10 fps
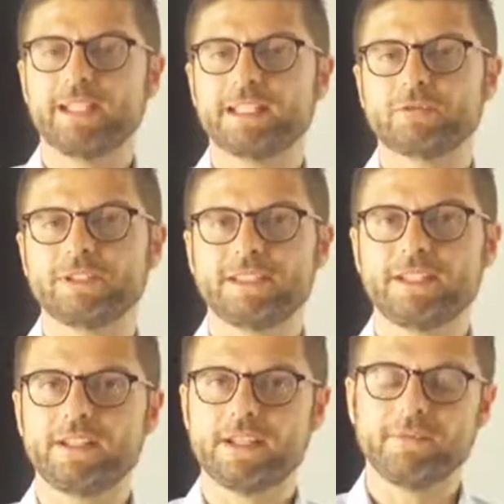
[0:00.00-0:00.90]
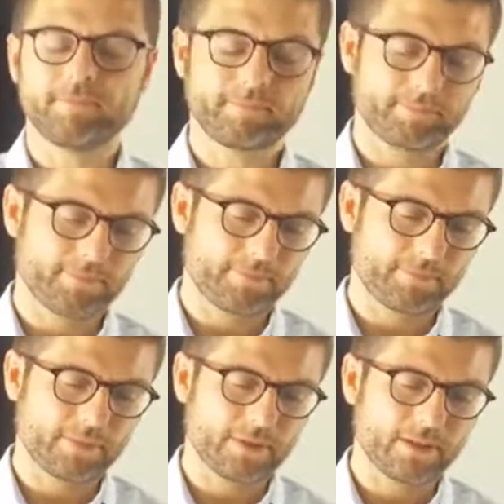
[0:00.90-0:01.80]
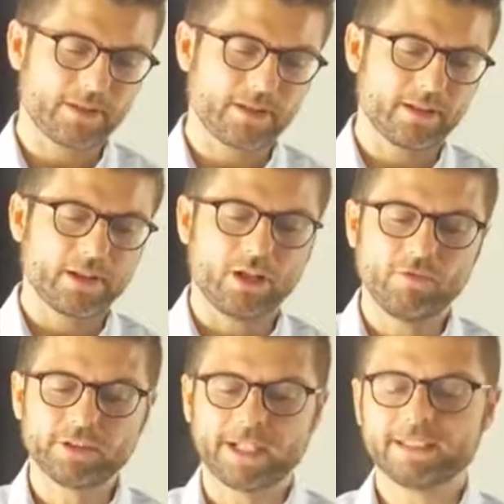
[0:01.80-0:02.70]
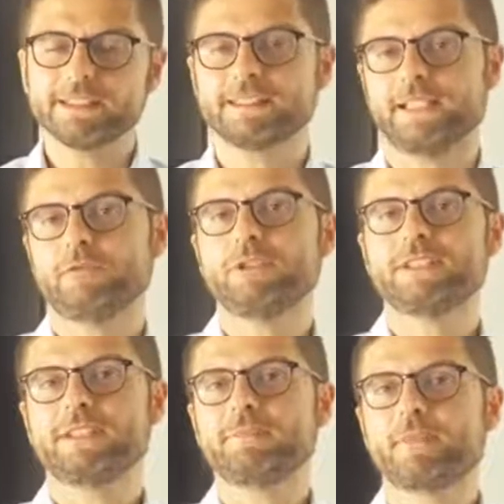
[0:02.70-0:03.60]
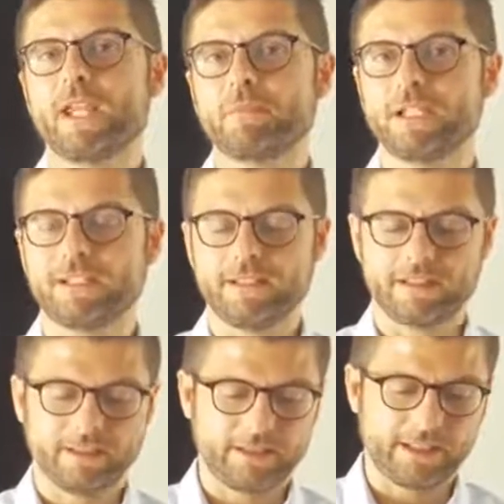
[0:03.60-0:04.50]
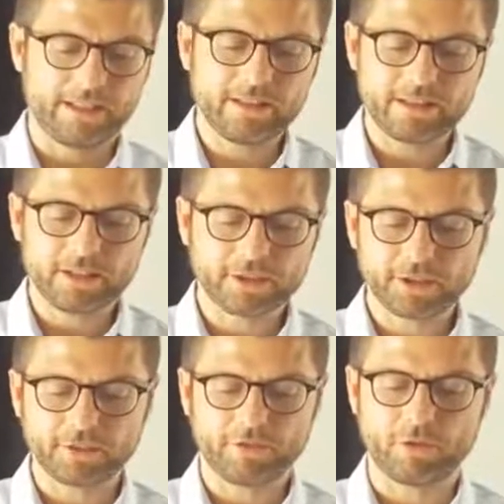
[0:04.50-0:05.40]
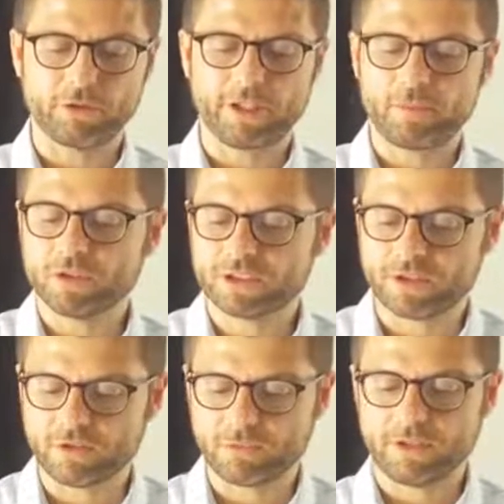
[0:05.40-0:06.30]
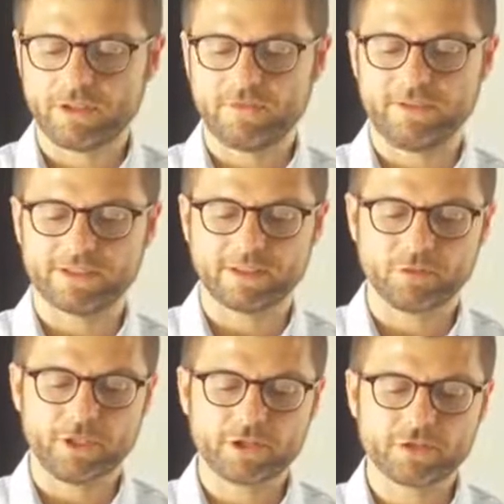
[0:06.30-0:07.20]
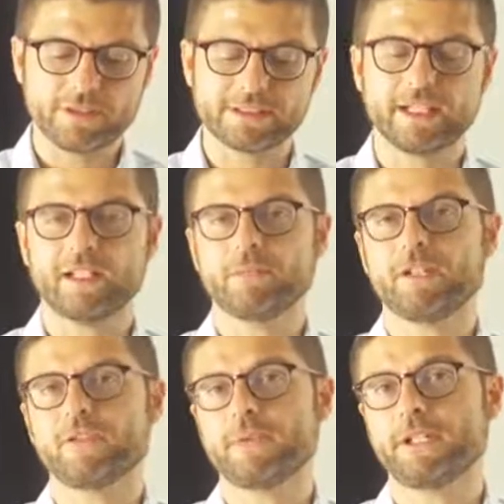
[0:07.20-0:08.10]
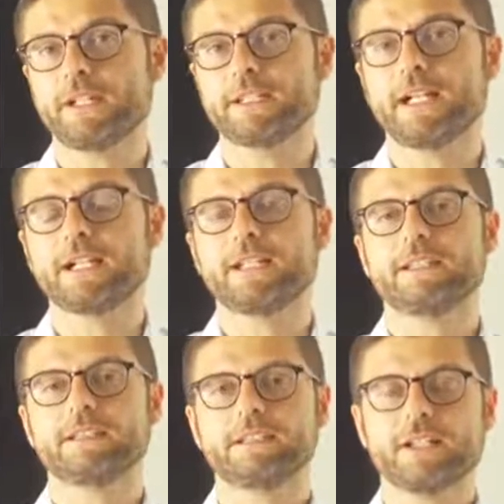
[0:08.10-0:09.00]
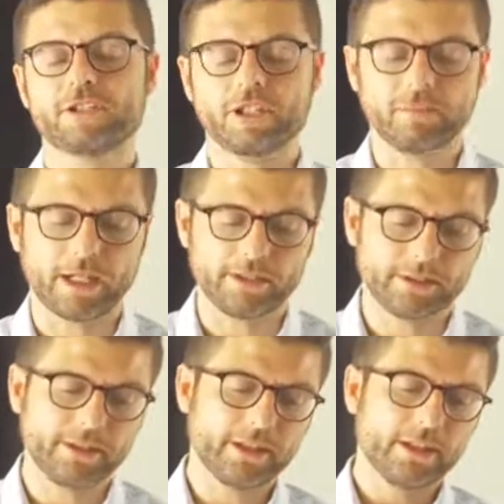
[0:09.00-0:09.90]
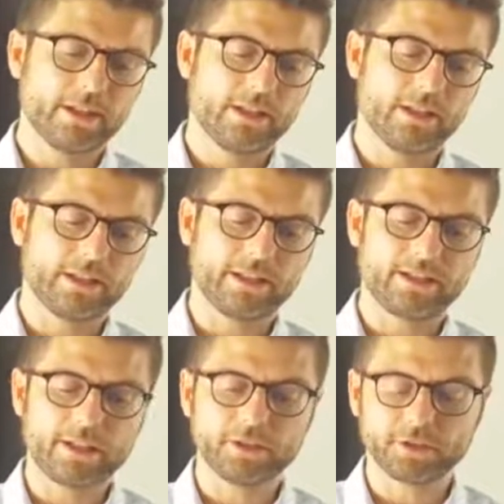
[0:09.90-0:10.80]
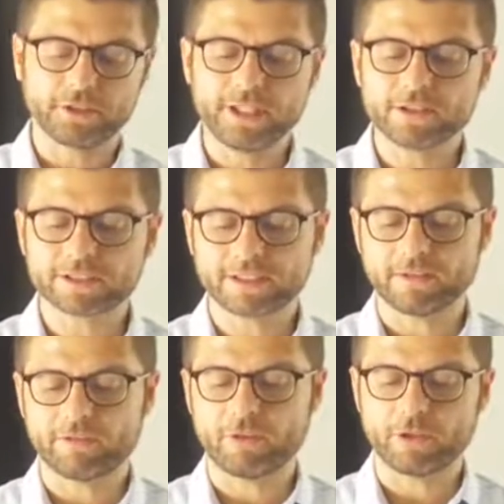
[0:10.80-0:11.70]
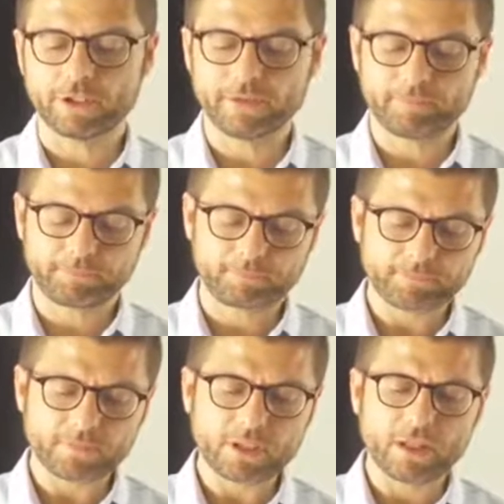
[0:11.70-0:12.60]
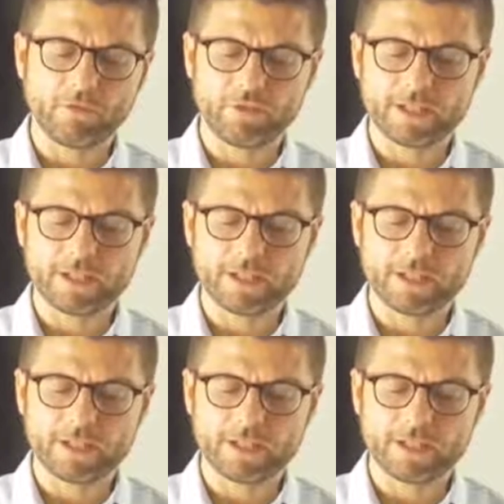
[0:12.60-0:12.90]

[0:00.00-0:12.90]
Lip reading: as we see here. On the right, instead, we see a building, an interior for a museum, in this situation, designed by the American architect Richard Meyer. Here, an interior interesting for the